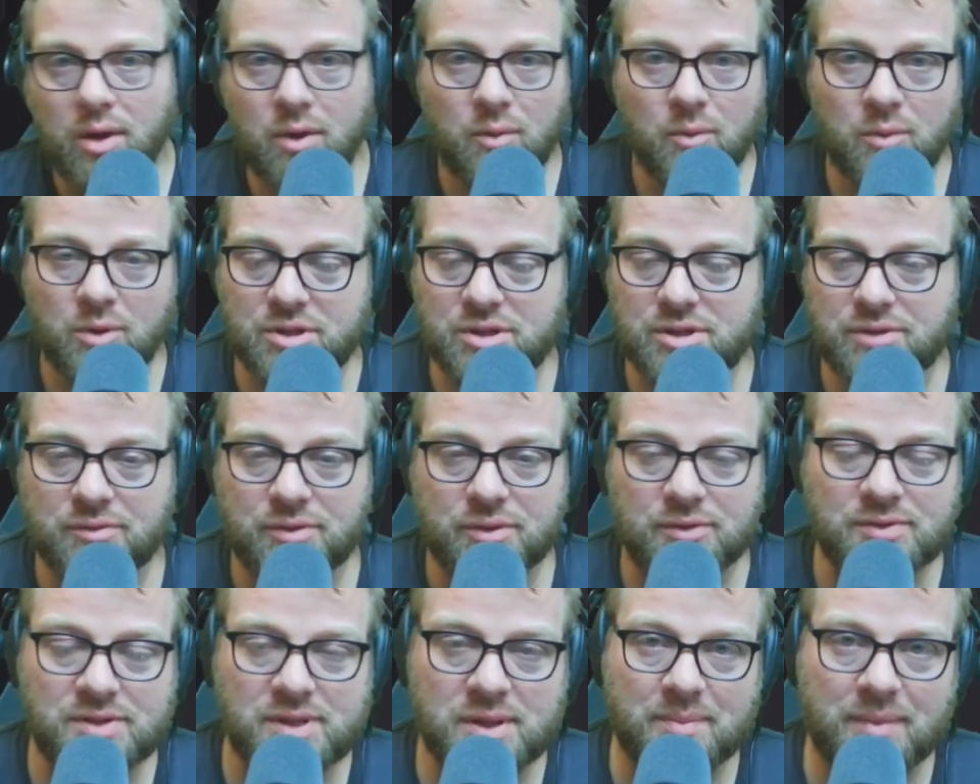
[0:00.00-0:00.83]
which if
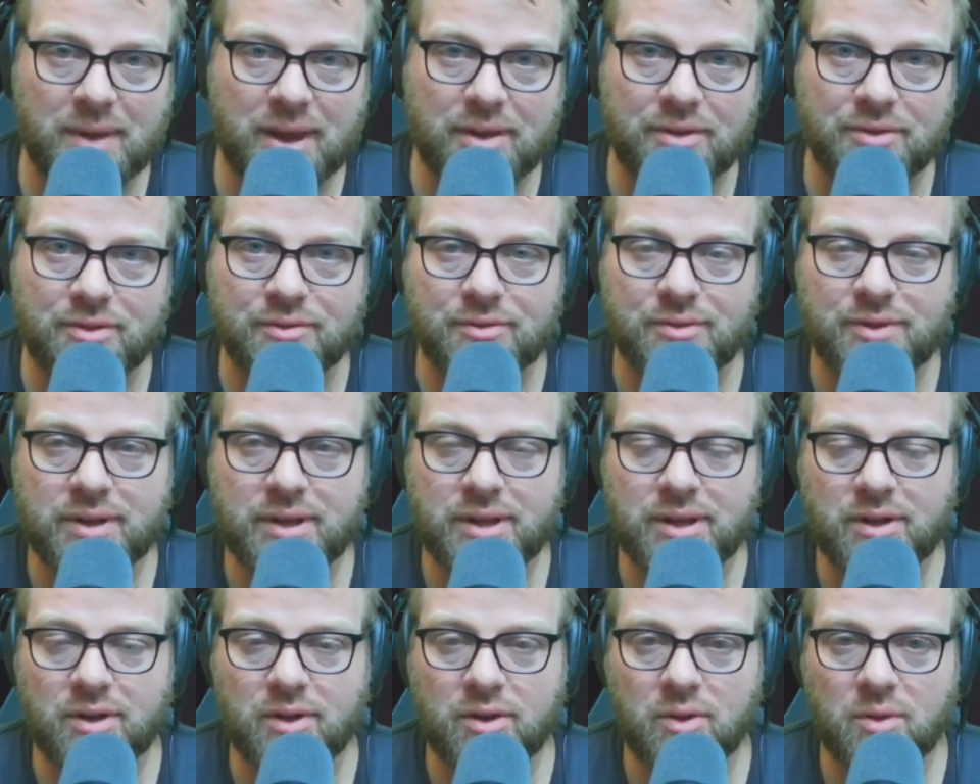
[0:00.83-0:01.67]
you've seen my other
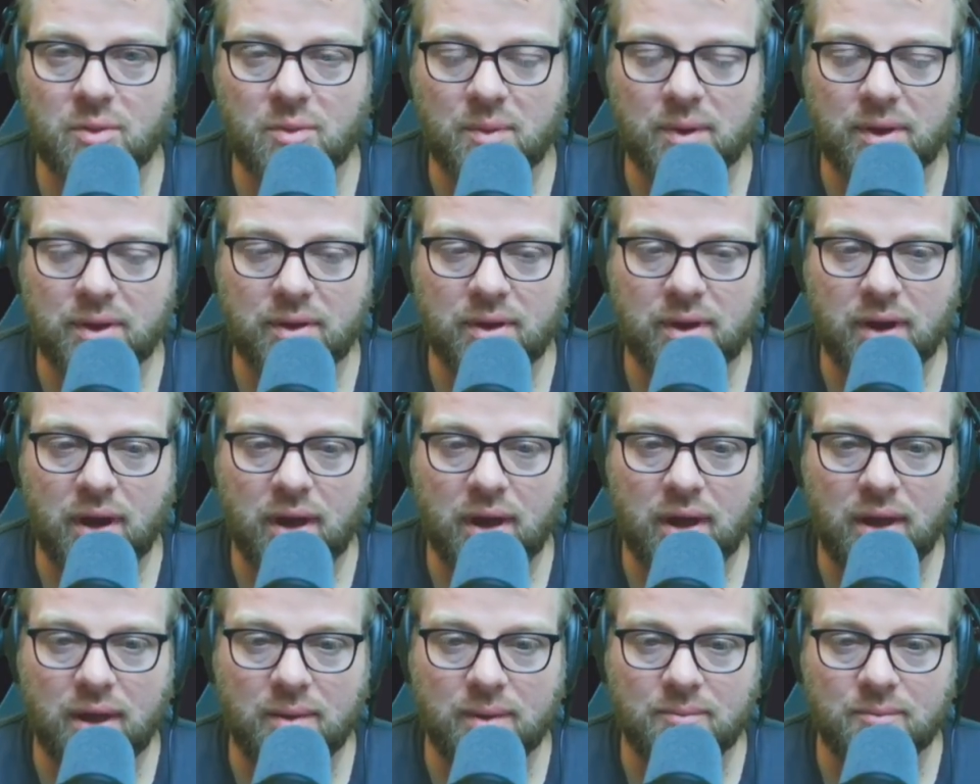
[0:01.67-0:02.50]
video where
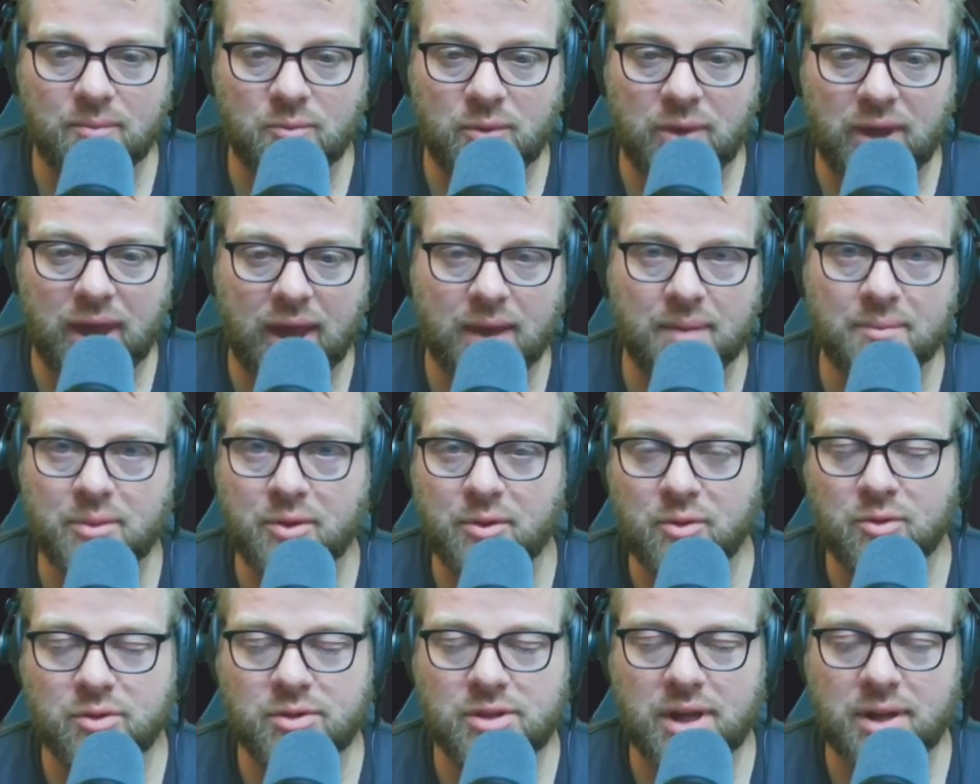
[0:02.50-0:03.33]
we had
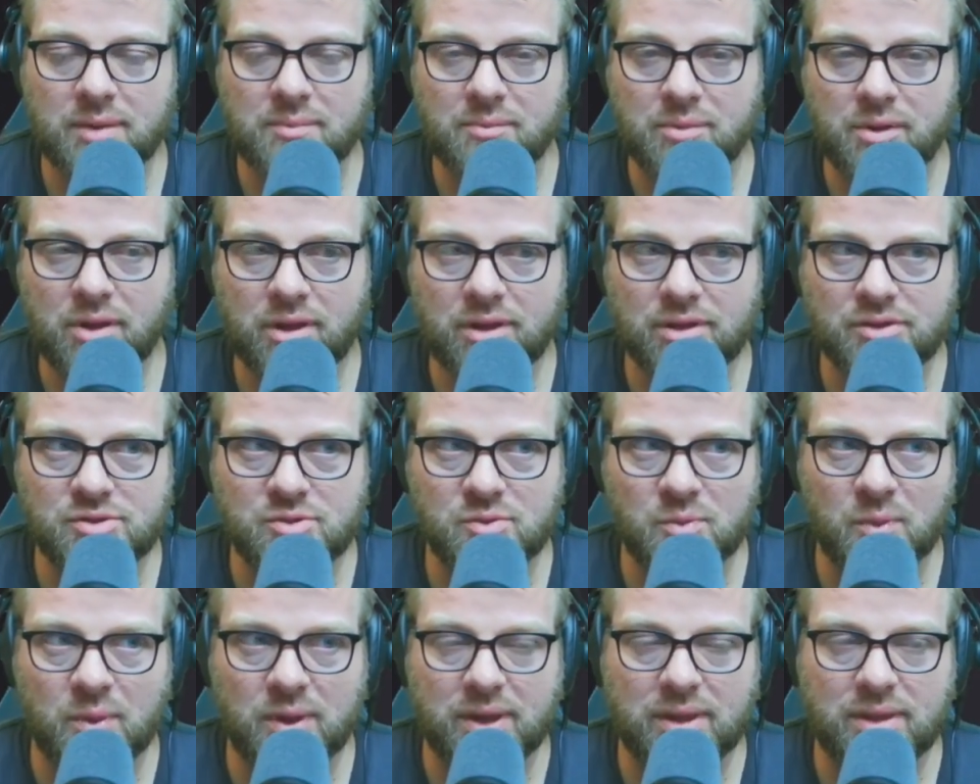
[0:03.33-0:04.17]
Proton
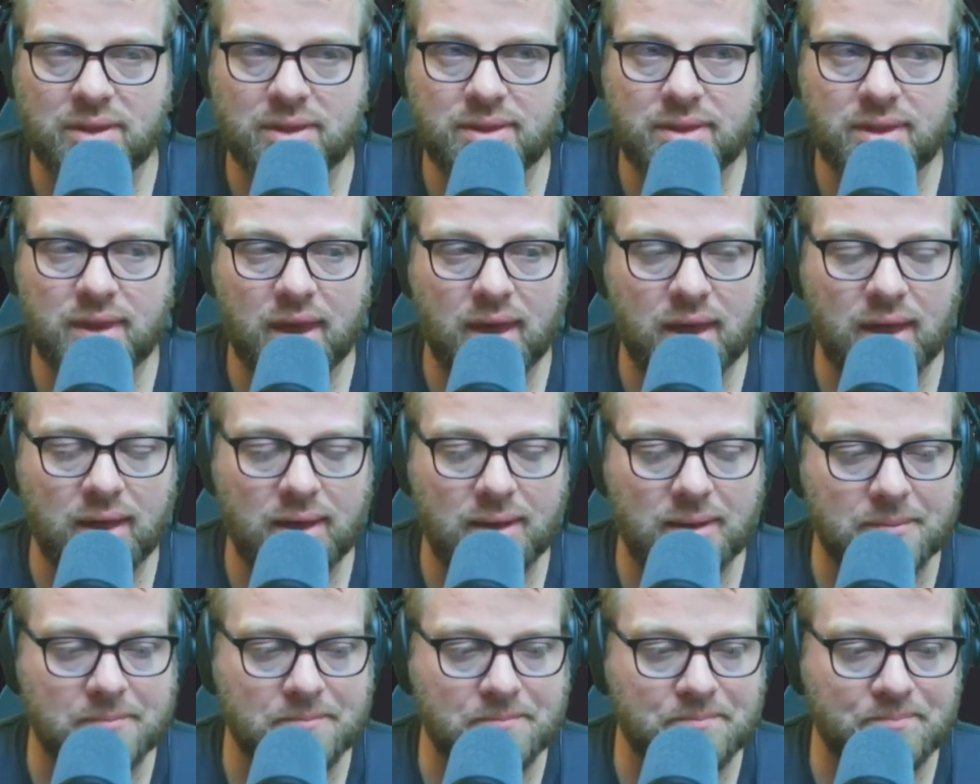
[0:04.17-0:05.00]
Plus with
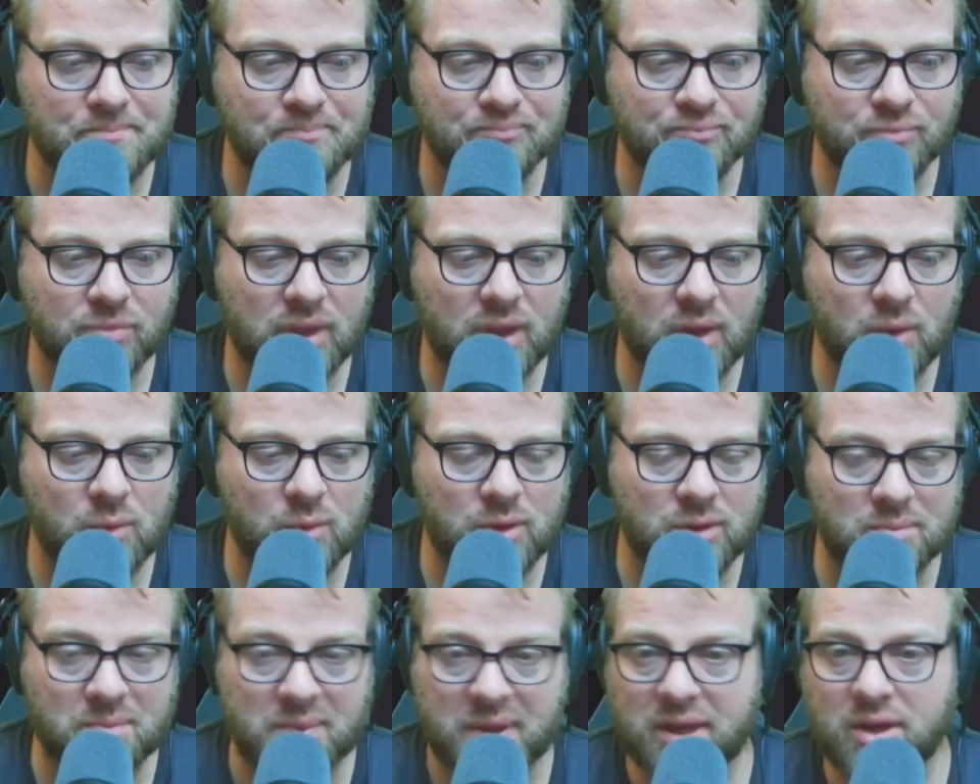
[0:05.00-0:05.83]

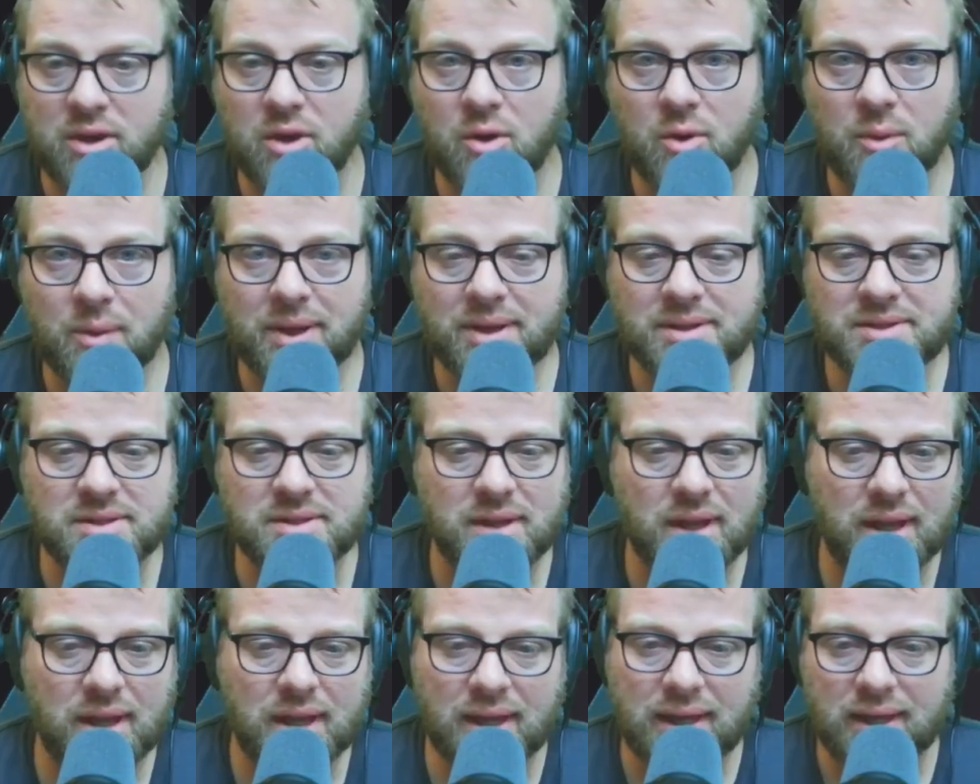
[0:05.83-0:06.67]
PicoOS,
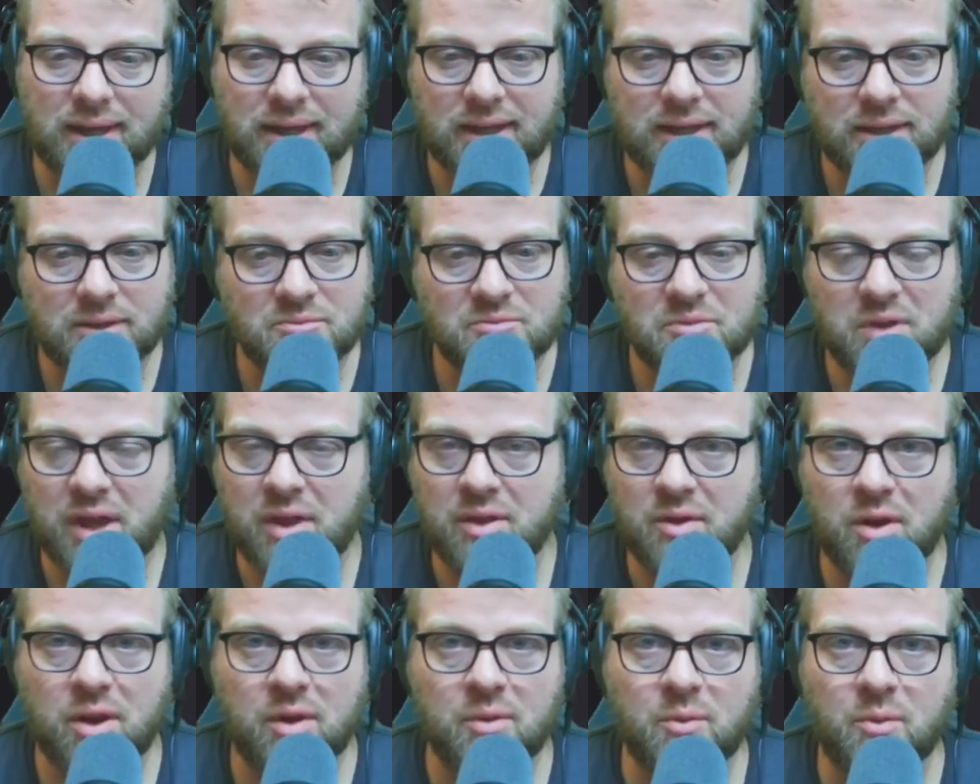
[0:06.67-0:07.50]

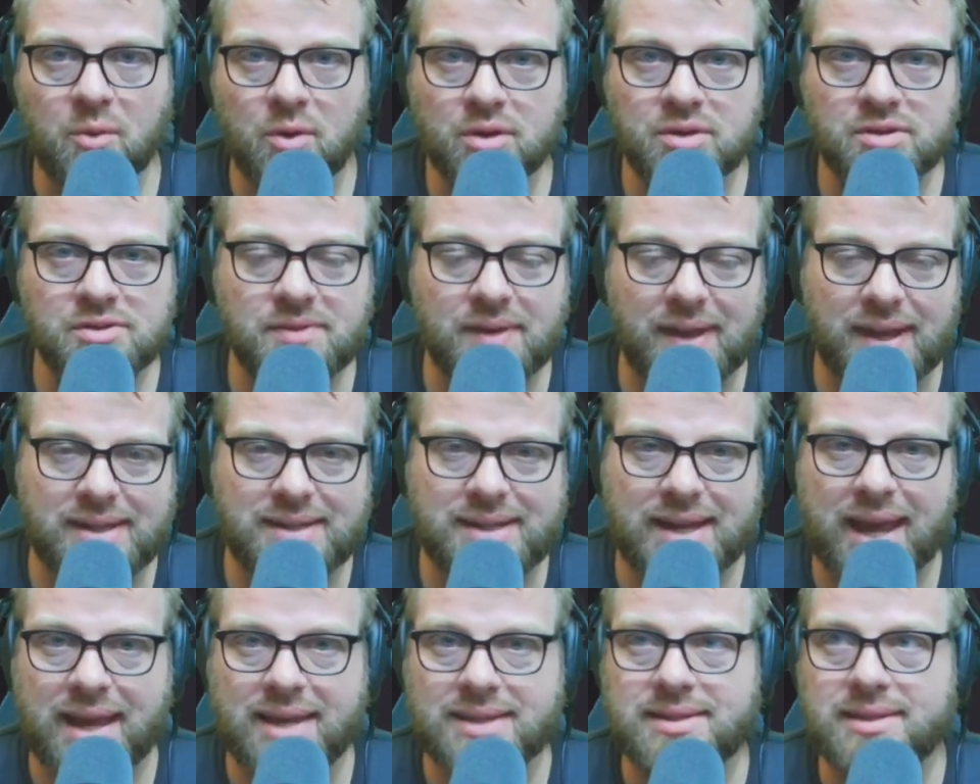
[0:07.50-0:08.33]
it works
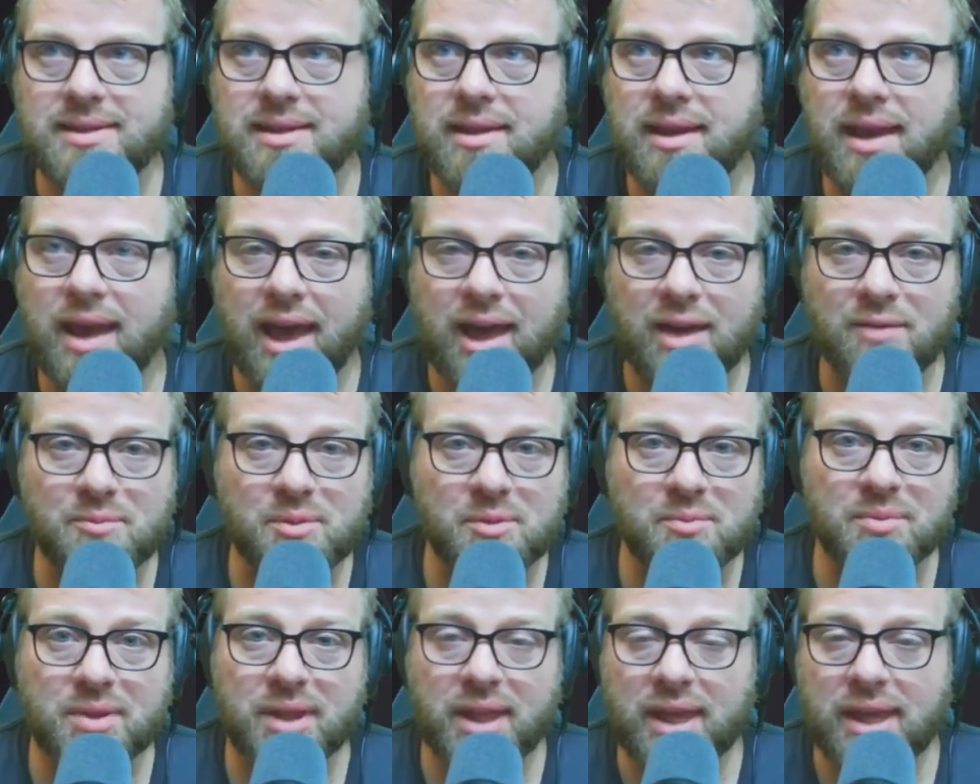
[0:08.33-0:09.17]
fantastic. I've
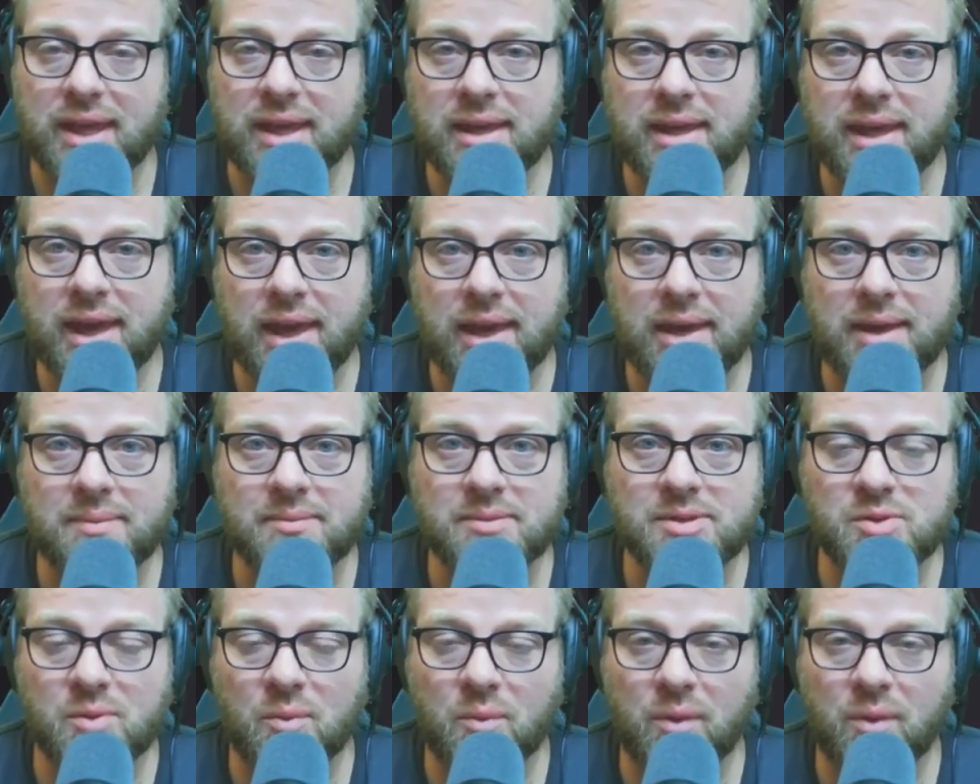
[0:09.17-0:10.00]
been playing games and